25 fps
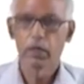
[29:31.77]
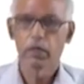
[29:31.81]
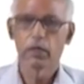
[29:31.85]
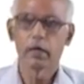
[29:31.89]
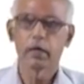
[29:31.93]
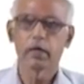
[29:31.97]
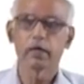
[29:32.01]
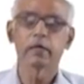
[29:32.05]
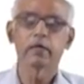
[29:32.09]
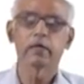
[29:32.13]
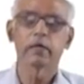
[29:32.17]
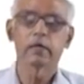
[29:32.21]

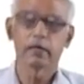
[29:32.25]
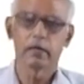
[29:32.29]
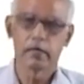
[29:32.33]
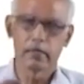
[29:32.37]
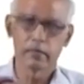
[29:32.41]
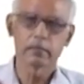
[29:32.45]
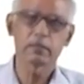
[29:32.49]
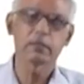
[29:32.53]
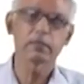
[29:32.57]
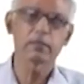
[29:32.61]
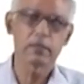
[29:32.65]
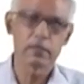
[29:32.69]
and
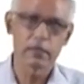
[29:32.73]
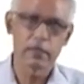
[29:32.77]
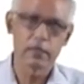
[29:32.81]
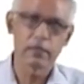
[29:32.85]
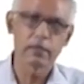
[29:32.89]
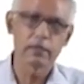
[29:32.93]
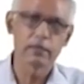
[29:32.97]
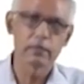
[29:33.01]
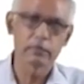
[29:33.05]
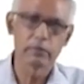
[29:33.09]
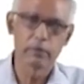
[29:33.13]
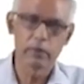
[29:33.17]

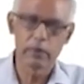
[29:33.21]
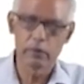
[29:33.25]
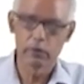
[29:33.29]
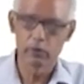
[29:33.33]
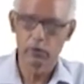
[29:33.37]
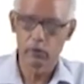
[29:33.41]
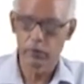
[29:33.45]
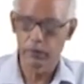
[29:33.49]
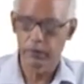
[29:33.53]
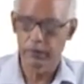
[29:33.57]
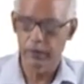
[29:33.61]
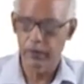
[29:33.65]
etc., many
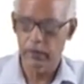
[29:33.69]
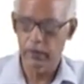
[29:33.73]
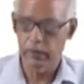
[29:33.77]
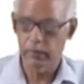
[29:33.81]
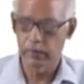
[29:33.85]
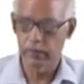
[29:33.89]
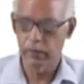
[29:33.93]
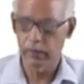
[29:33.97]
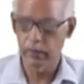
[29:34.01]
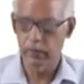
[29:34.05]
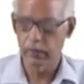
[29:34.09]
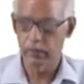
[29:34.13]
more
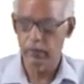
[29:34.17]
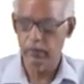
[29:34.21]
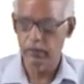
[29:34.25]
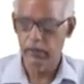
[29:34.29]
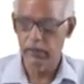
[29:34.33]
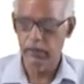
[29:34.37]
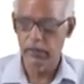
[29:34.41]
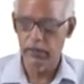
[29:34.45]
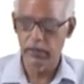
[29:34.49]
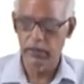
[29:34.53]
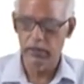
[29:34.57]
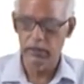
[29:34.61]
parameters,
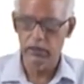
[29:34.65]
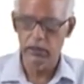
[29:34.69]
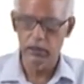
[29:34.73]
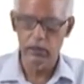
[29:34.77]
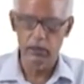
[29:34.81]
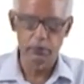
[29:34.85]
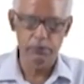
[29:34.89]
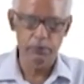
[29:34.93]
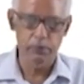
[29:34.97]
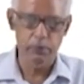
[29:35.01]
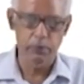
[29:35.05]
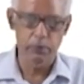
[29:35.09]
and hence
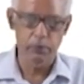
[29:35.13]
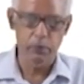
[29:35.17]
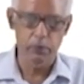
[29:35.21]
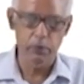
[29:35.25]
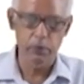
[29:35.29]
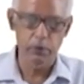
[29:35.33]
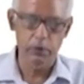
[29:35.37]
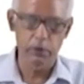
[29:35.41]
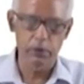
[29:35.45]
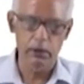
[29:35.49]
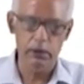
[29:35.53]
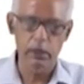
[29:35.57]
the
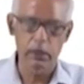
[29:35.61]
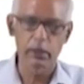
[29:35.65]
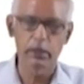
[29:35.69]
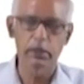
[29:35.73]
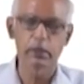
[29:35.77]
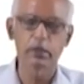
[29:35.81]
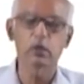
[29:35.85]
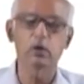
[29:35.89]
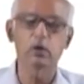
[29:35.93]
proportionality